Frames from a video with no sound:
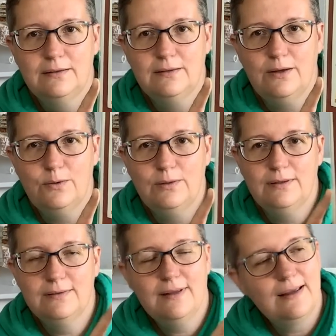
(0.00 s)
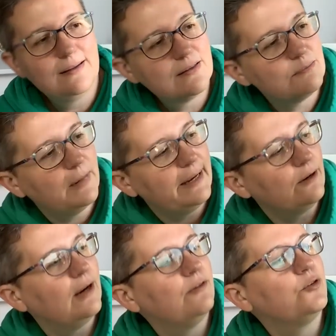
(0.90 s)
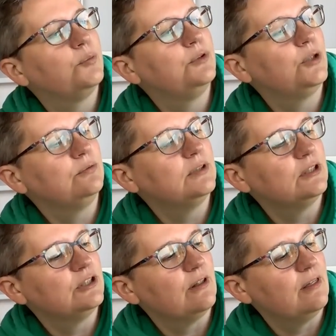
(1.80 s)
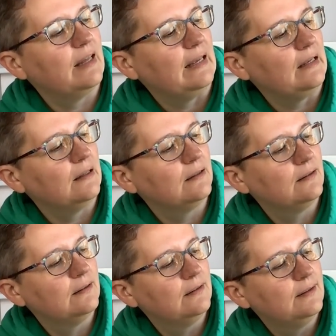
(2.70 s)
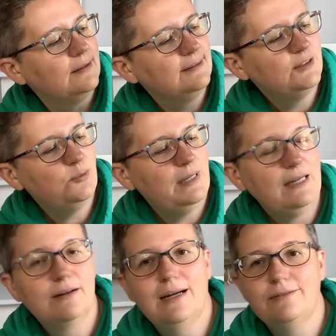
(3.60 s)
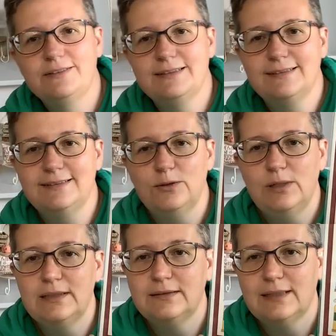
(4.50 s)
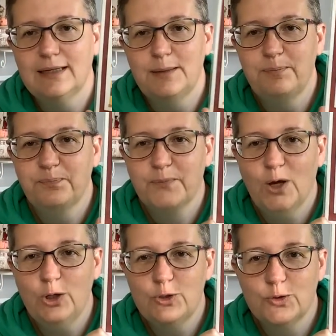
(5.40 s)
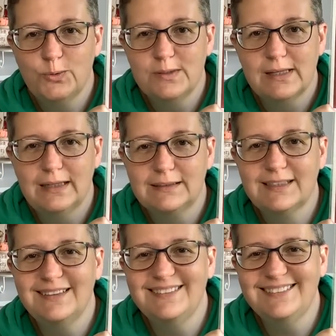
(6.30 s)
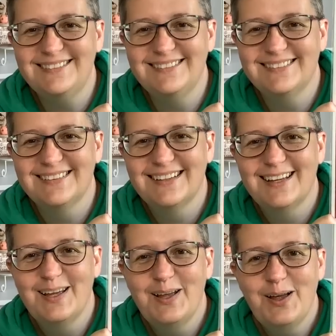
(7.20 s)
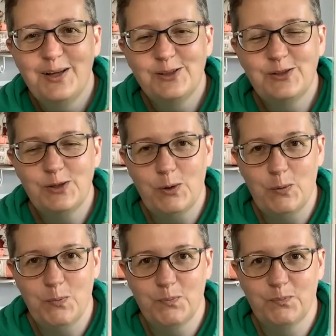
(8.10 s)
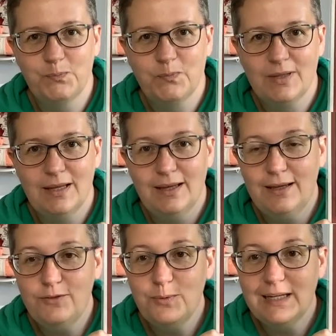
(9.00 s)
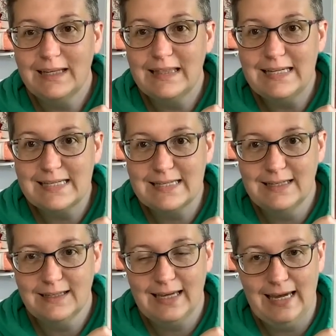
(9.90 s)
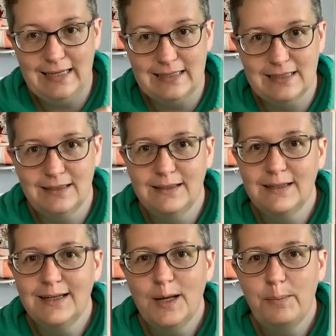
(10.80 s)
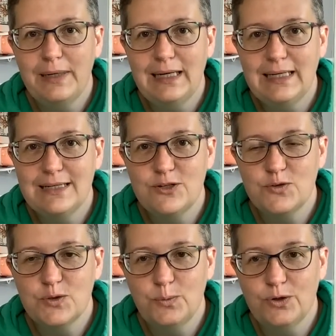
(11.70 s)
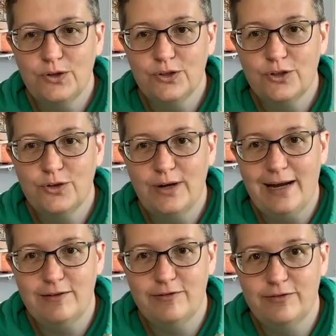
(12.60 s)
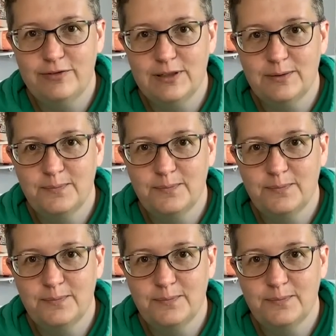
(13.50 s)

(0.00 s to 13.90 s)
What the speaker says: So it says, My Craft Room, don't touch a thing. So many crafts, so little time. How true is that? So, if you would like this kit, please use the word craft.